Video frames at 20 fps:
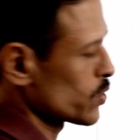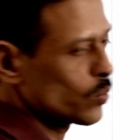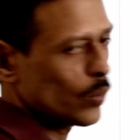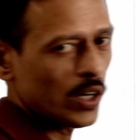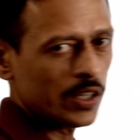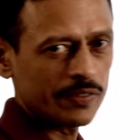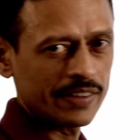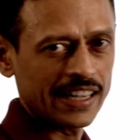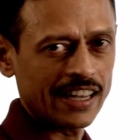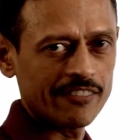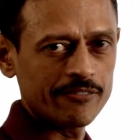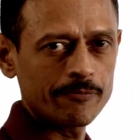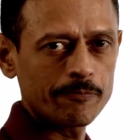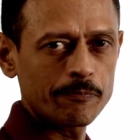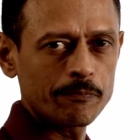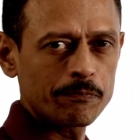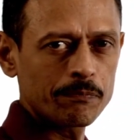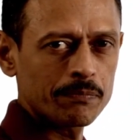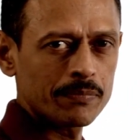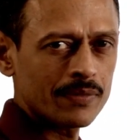is what we have.
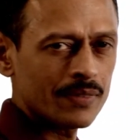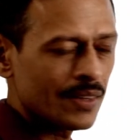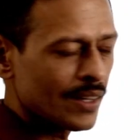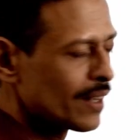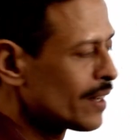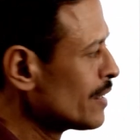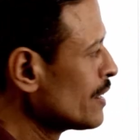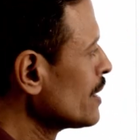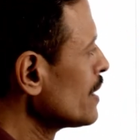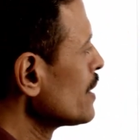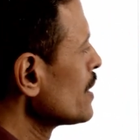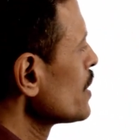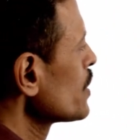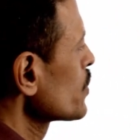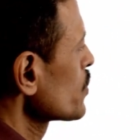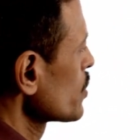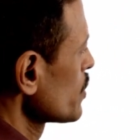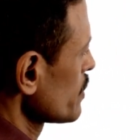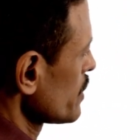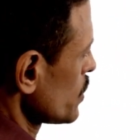
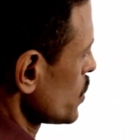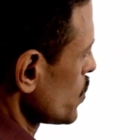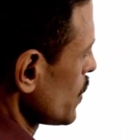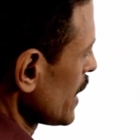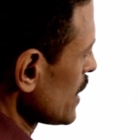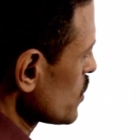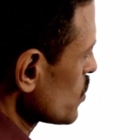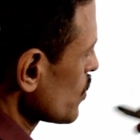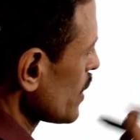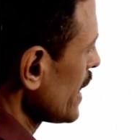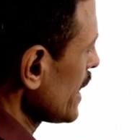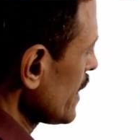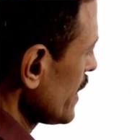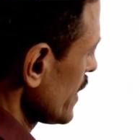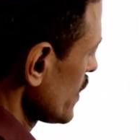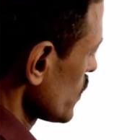So 12 square